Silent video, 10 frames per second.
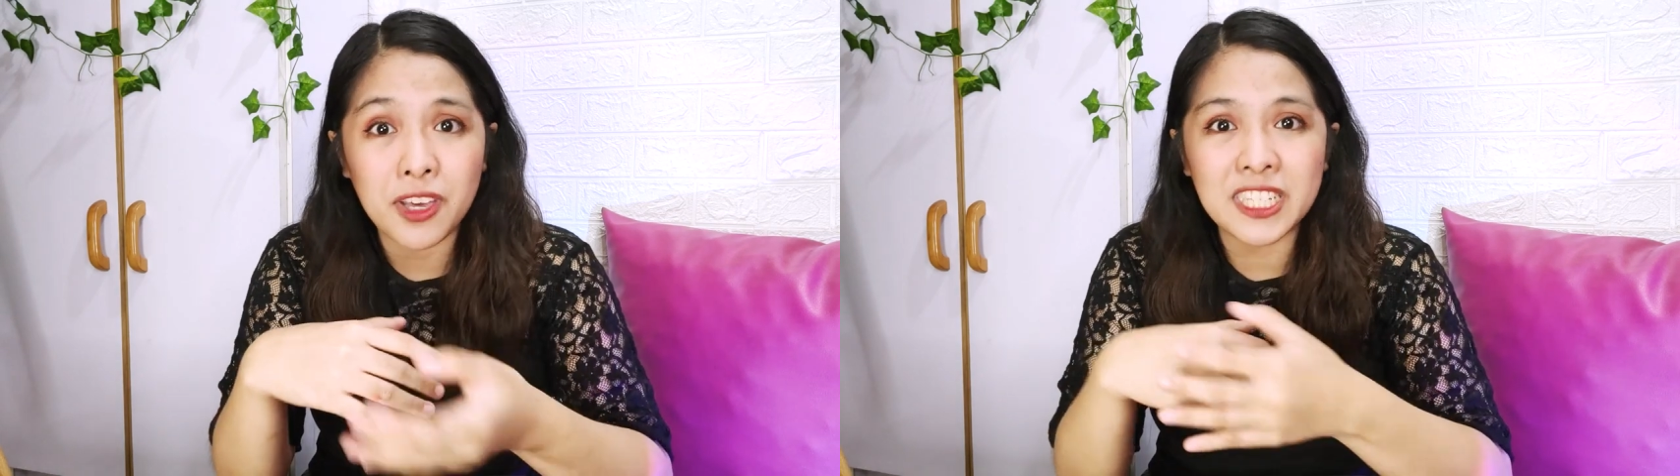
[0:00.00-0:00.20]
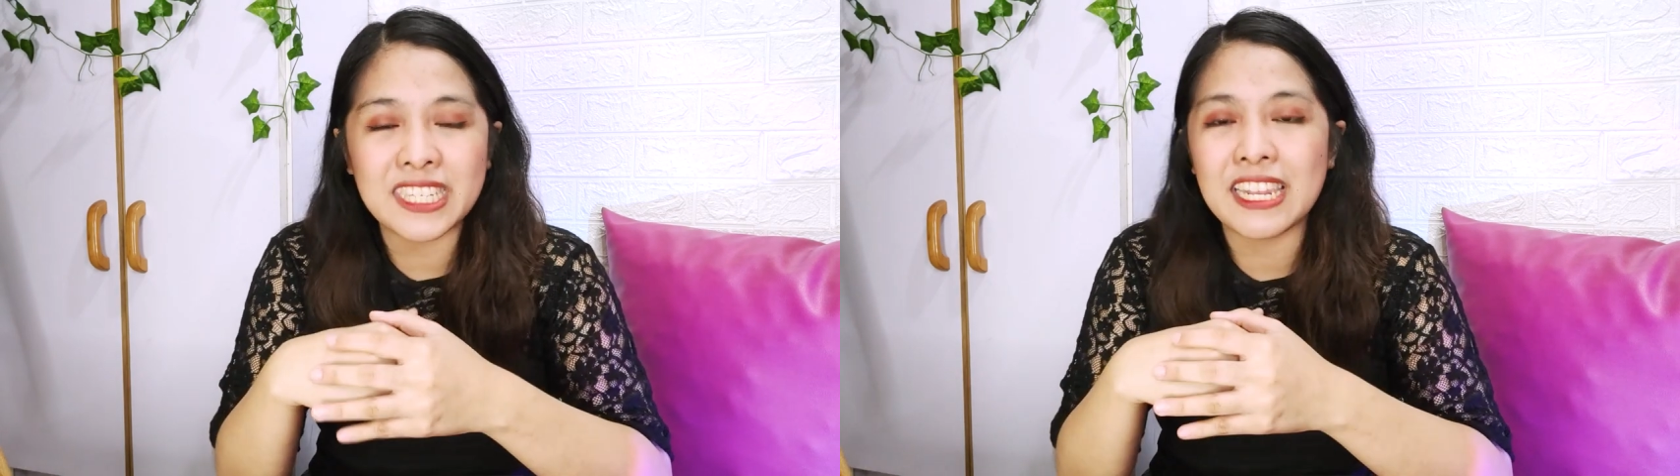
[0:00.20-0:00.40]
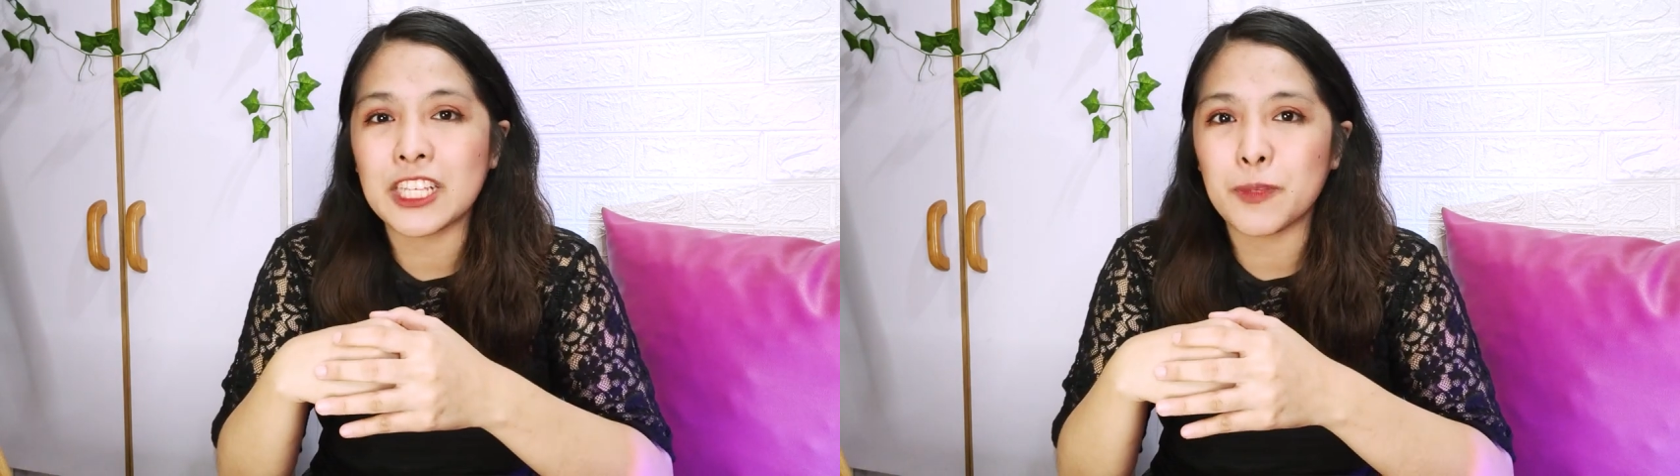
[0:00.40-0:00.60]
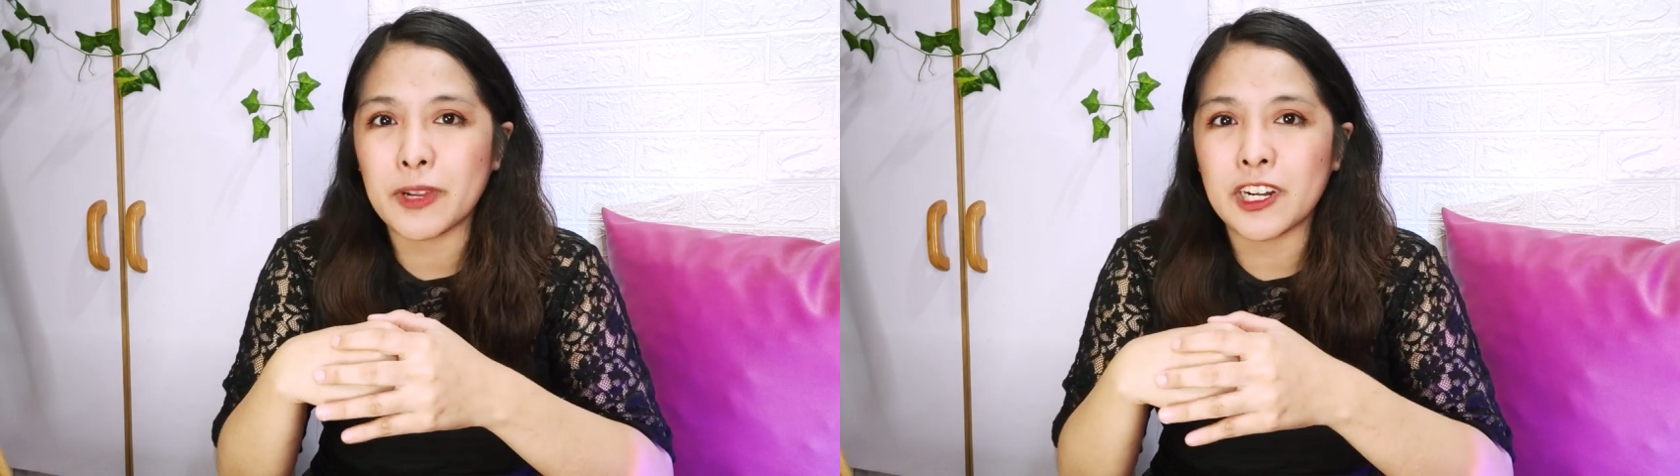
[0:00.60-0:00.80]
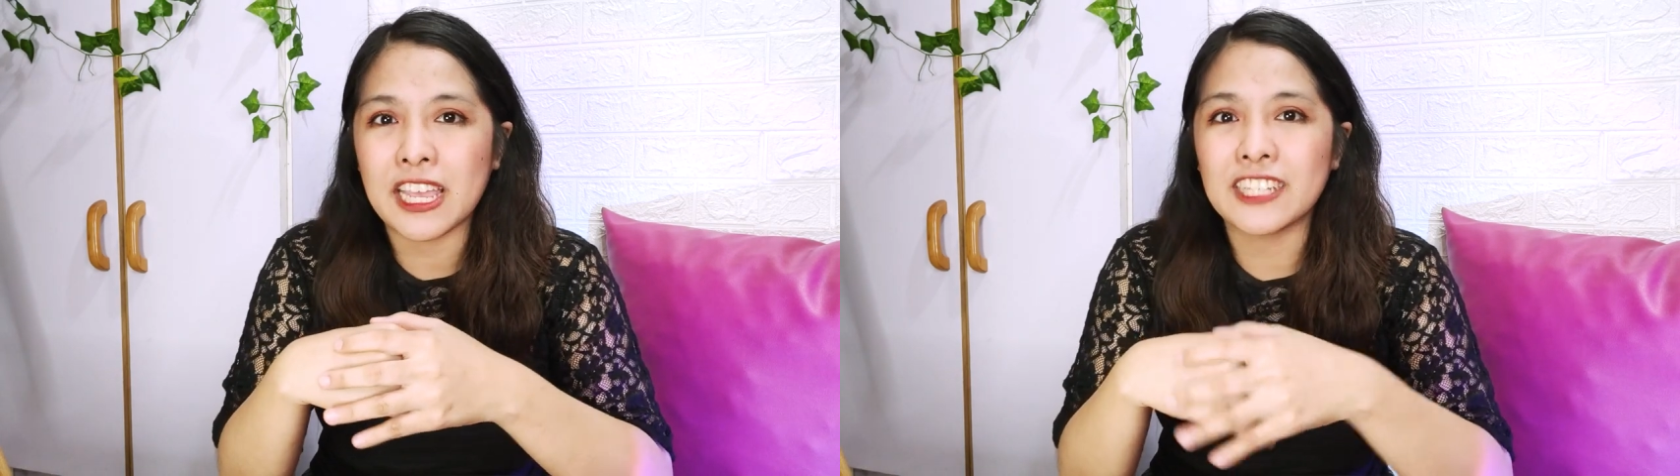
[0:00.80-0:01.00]
thoughts and
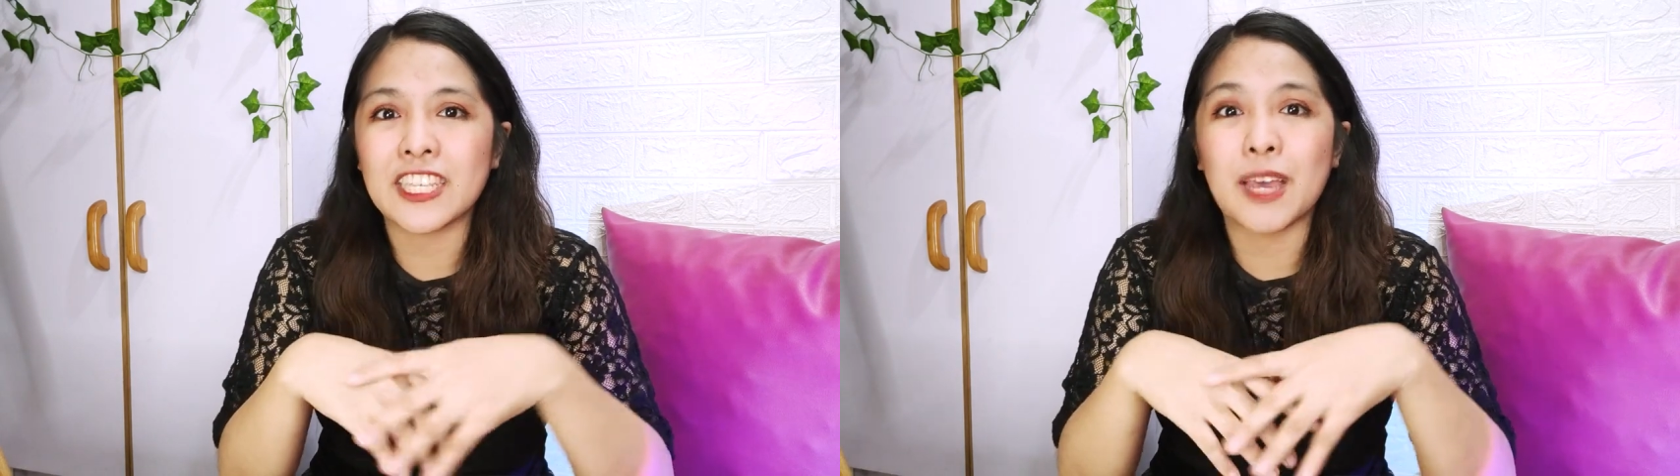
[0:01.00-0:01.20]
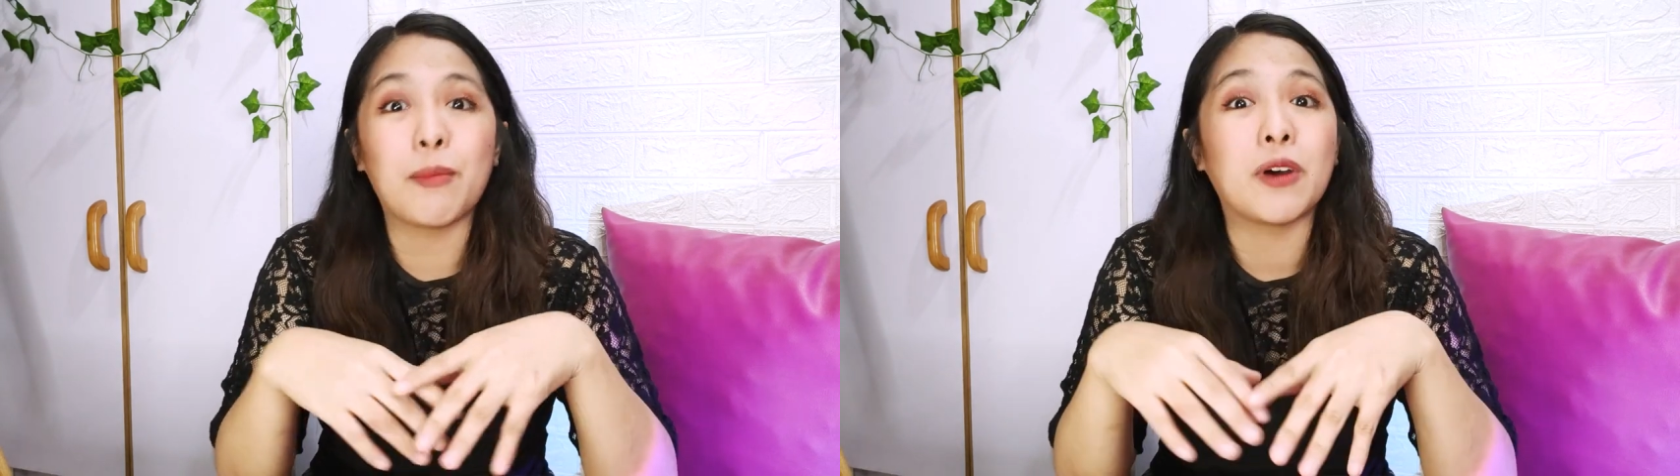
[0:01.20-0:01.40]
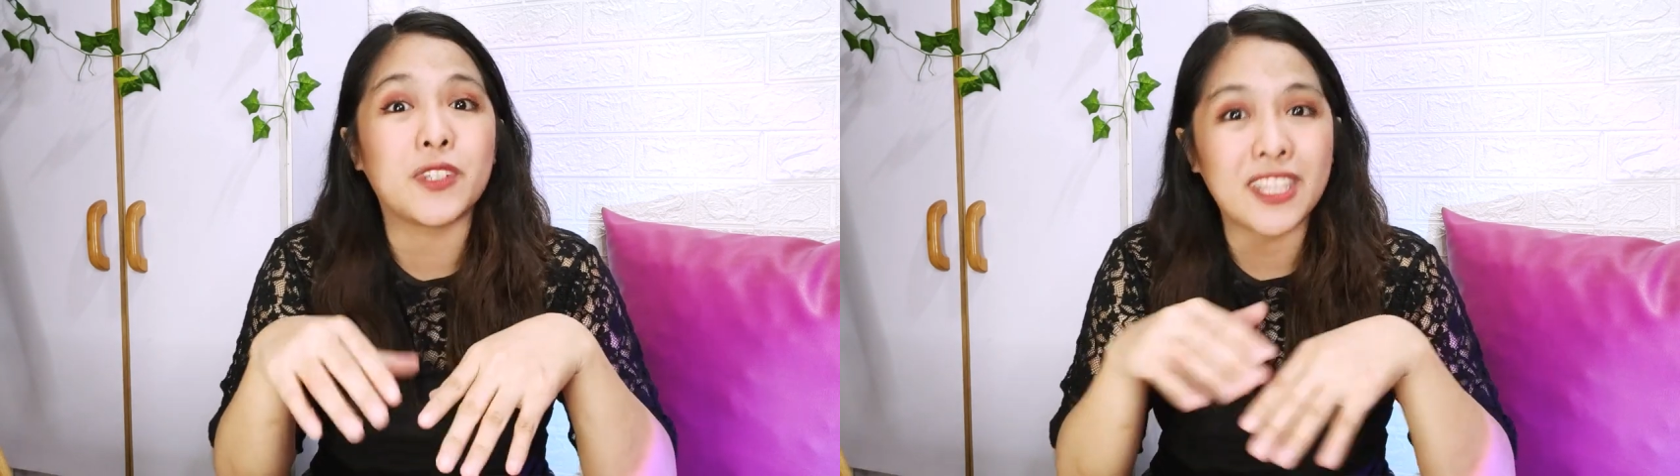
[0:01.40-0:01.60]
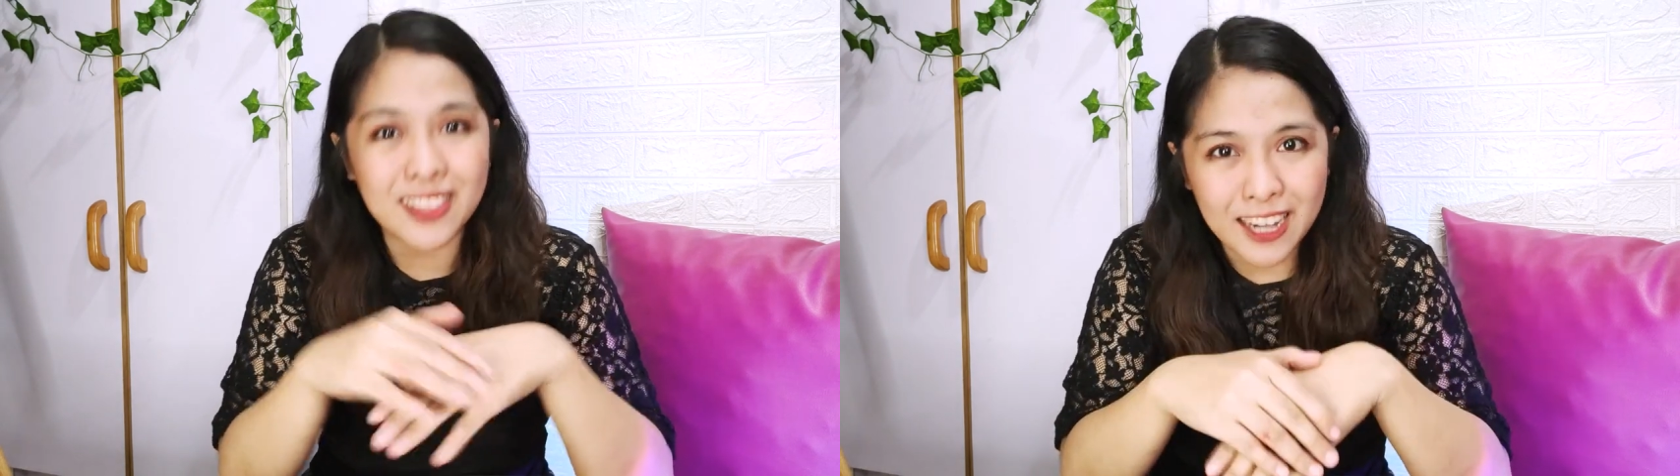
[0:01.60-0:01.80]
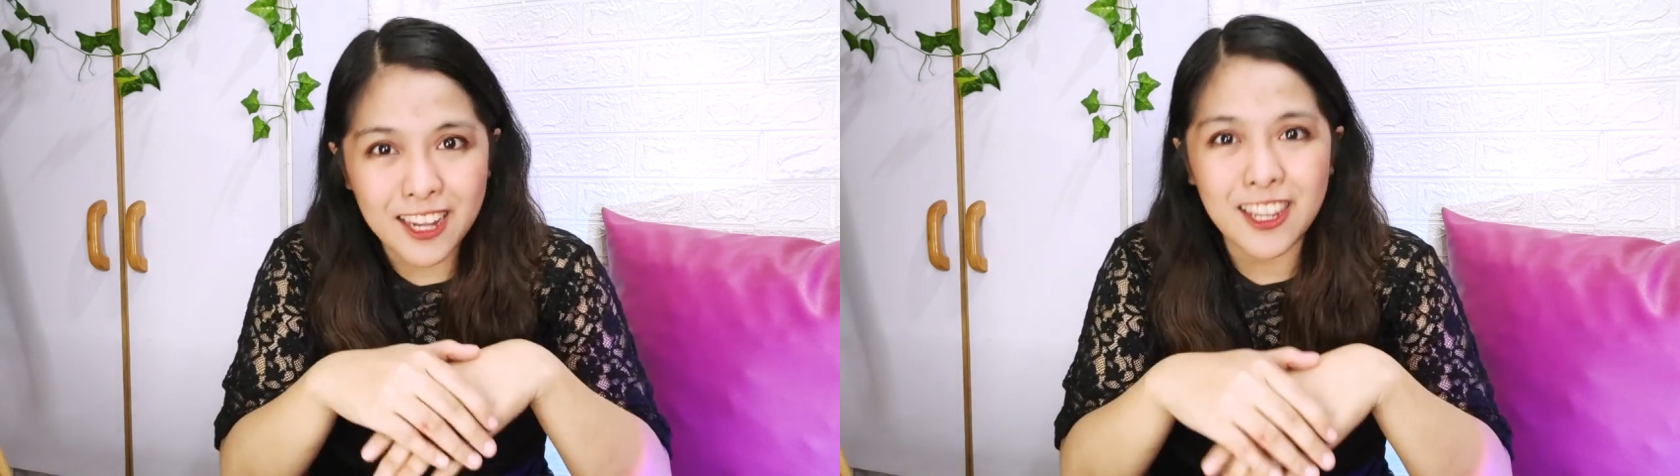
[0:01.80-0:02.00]
experience about sa
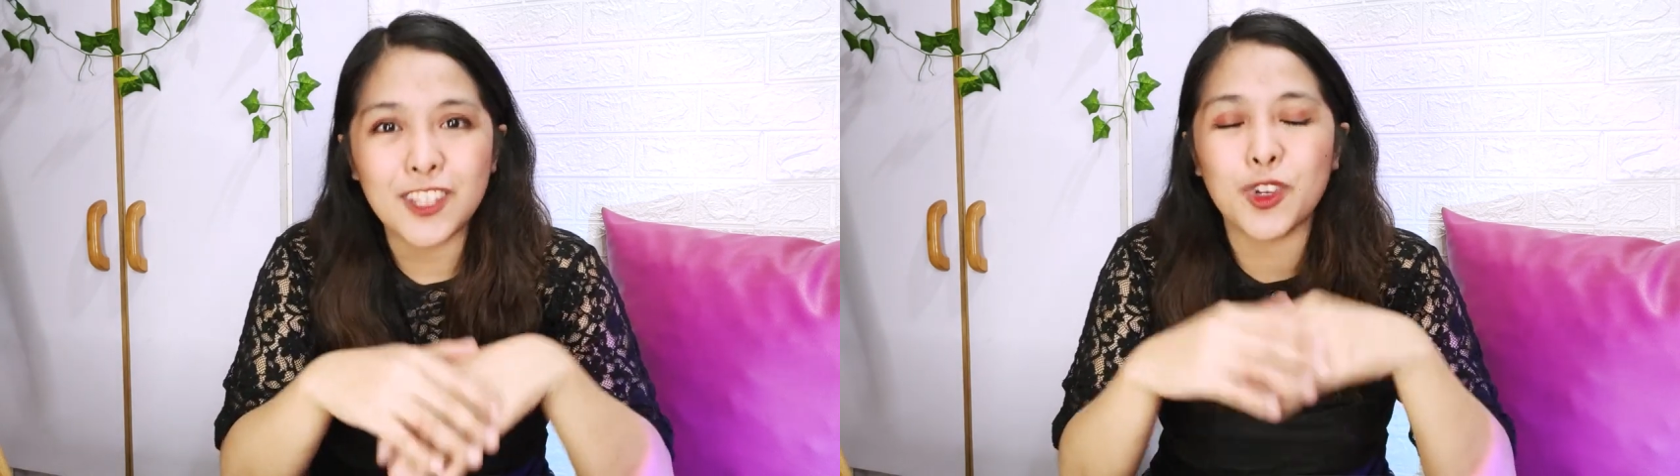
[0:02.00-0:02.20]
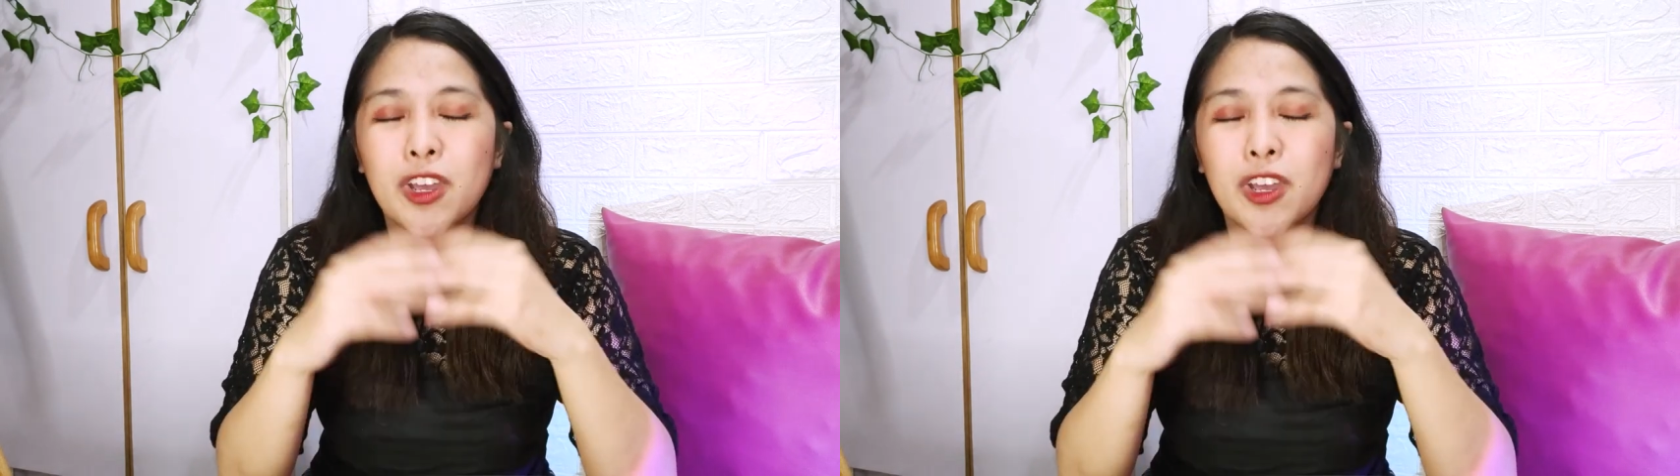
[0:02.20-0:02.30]
training.